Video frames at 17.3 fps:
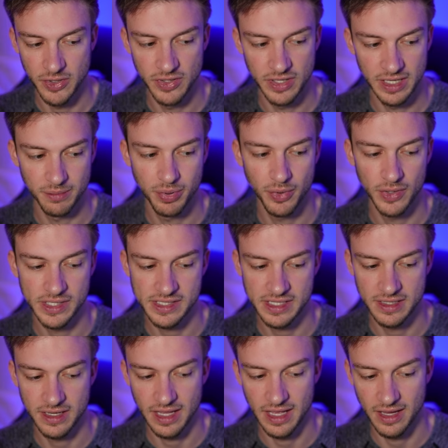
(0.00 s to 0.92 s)
to
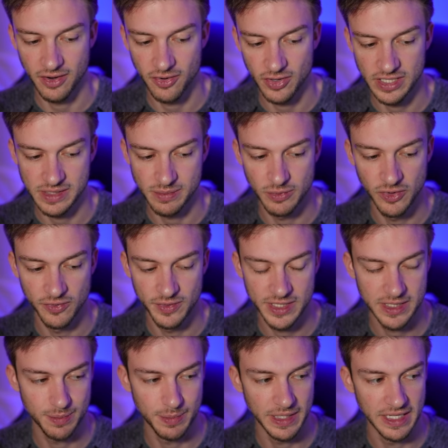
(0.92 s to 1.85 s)
poison, increased movement
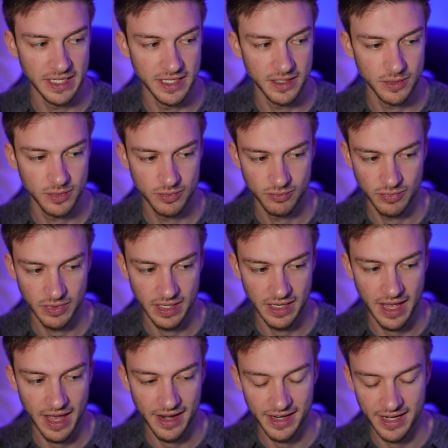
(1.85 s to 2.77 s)
speed,
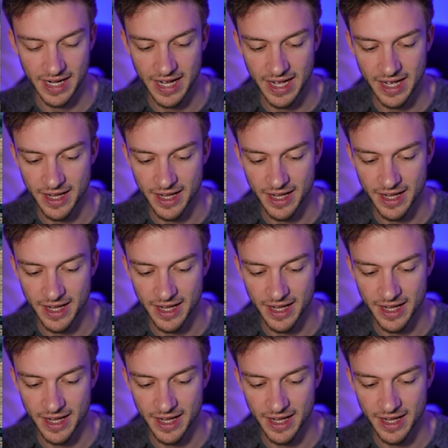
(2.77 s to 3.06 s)
la da da,